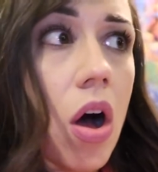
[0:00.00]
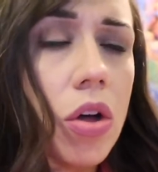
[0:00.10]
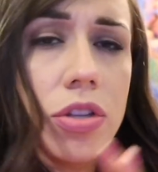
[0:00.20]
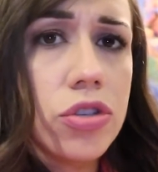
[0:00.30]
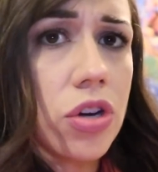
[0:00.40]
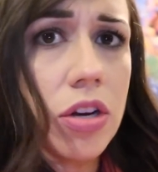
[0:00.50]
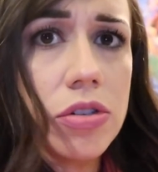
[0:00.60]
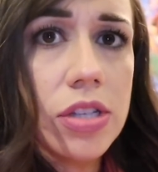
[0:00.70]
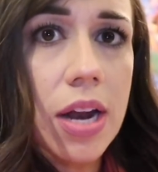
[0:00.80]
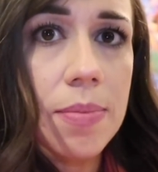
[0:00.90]
all the
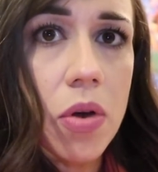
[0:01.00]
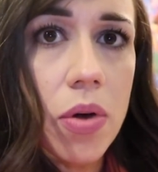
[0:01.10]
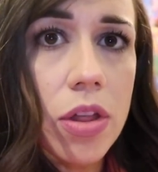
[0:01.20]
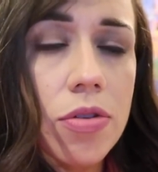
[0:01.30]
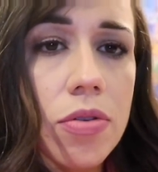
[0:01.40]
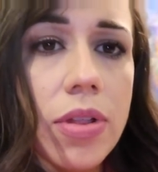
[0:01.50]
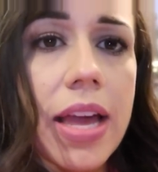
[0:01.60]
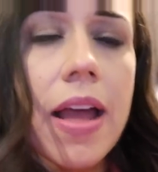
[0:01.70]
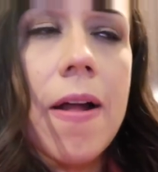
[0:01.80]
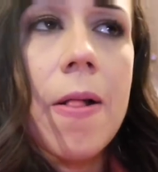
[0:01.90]
struggles that I'm going through.
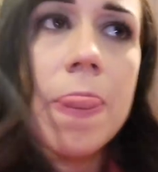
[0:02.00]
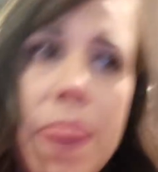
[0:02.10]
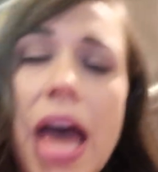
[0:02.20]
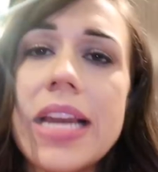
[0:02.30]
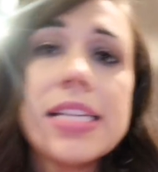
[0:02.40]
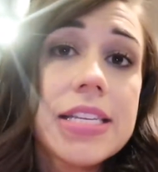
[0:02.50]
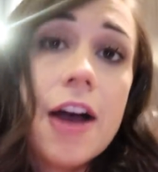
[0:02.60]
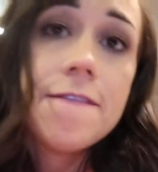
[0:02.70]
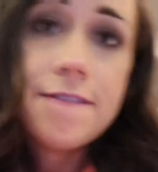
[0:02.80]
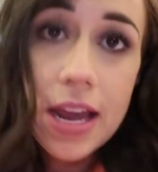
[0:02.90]
Like, that is
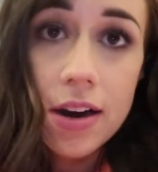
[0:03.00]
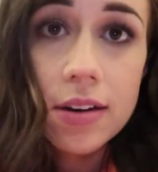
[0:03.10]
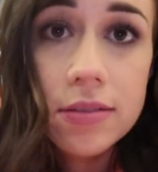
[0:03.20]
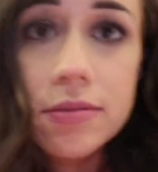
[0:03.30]
not fair.